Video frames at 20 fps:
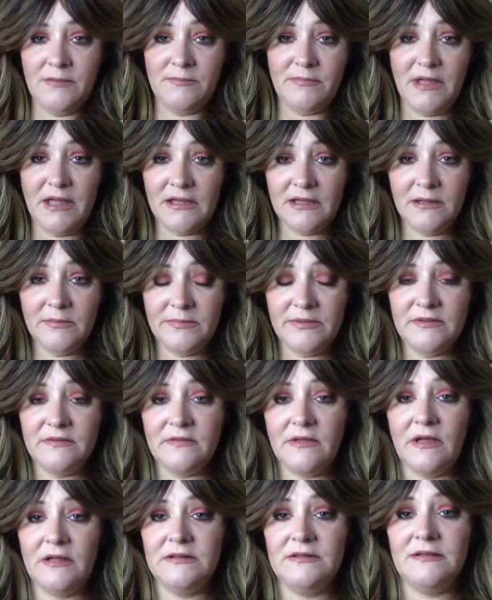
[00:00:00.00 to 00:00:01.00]
Makeup
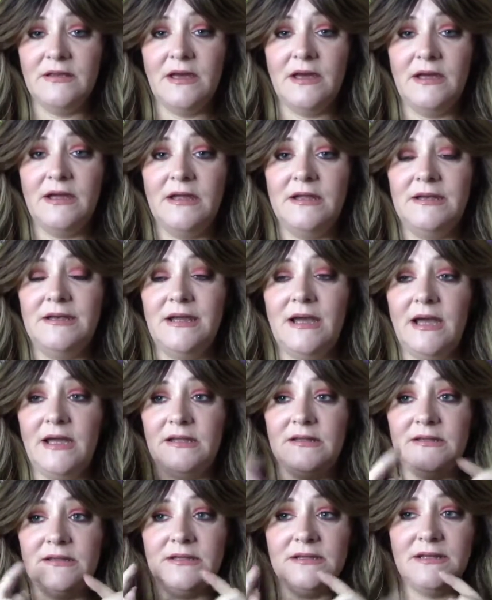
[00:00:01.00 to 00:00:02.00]
is all done. I
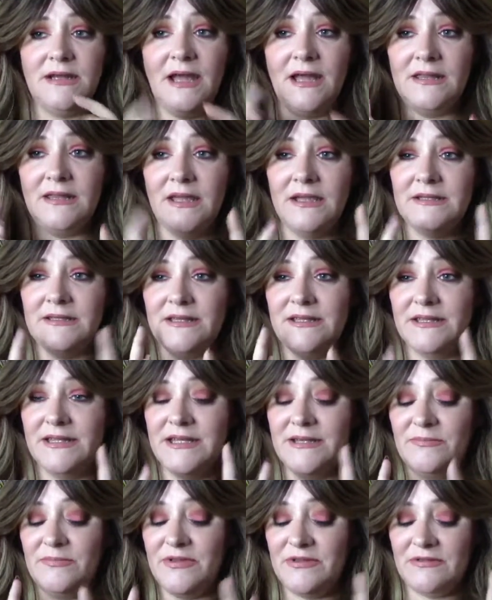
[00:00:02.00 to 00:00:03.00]
did not like the
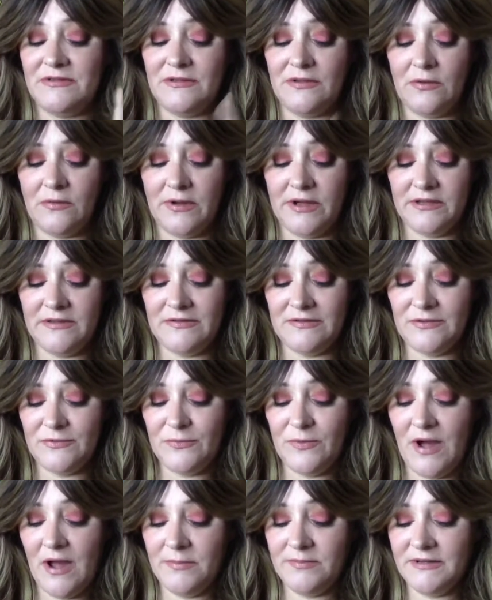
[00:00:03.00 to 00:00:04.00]
lips, so I
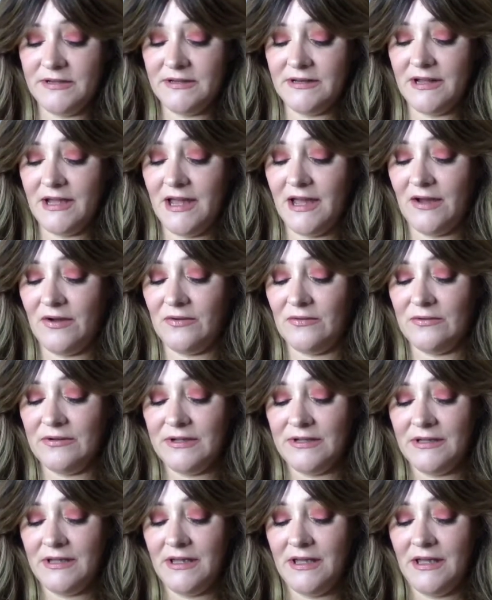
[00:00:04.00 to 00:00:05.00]
swapped it out.
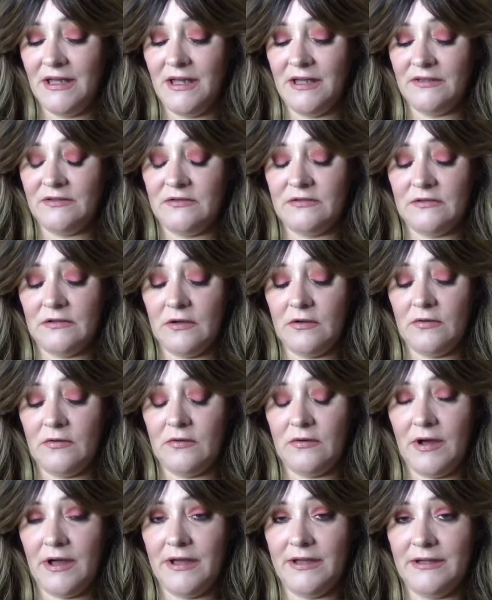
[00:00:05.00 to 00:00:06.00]

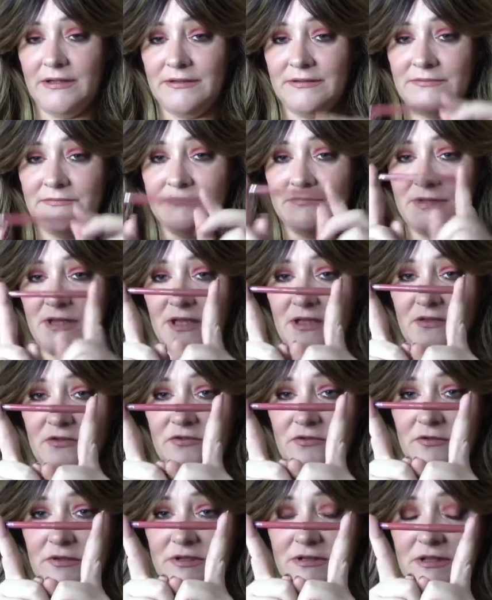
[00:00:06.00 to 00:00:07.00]
So
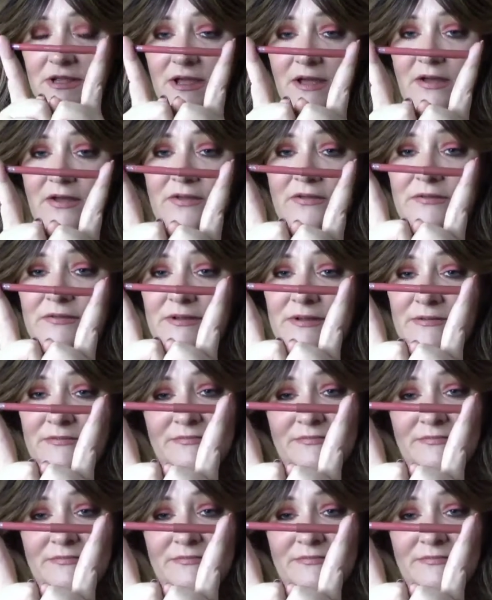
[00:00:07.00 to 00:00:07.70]
as you can tell,